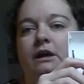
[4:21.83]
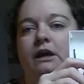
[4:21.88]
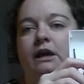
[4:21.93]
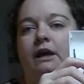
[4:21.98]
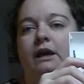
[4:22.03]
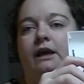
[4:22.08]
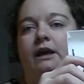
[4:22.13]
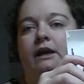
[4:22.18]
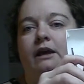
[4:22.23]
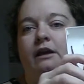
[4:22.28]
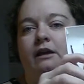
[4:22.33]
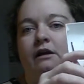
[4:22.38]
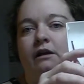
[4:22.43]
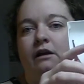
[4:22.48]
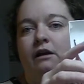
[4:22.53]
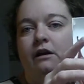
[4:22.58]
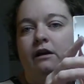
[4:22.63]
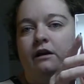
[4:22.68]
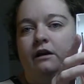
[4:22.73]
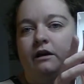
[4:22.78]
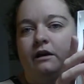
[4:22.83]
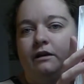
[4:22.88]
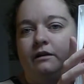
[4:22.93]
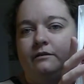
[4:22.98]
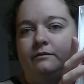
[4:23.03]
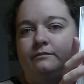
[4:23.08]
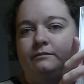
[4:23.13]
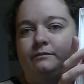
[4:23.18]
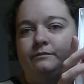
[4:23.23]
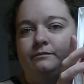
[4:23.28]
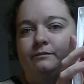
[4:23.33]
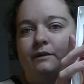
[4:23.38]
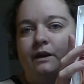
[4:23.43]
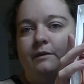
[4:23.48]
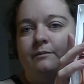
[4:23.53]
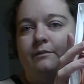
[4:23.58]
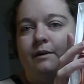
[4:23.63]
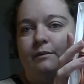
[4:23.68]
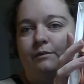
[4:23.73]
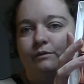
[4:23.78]
in
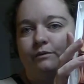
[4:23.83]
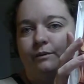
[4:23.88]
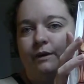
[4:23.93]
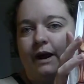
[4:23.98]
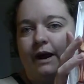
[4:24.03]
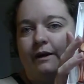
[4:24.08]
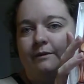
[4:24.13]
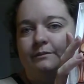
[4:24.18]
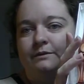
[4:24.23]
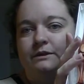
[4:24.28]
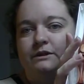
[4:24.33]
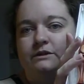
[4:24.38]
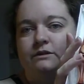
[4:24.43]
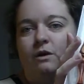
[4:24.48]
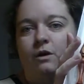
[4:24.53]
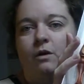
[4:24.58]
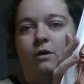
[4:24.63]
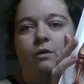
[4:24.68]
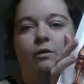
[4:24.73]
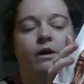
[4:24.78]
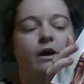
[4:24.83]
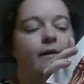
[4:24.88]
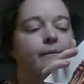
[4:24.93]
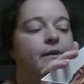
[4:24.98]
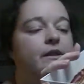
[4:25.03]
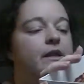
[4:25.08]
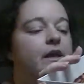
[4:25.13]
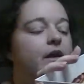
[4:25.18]
bubble wrap. So, I mean,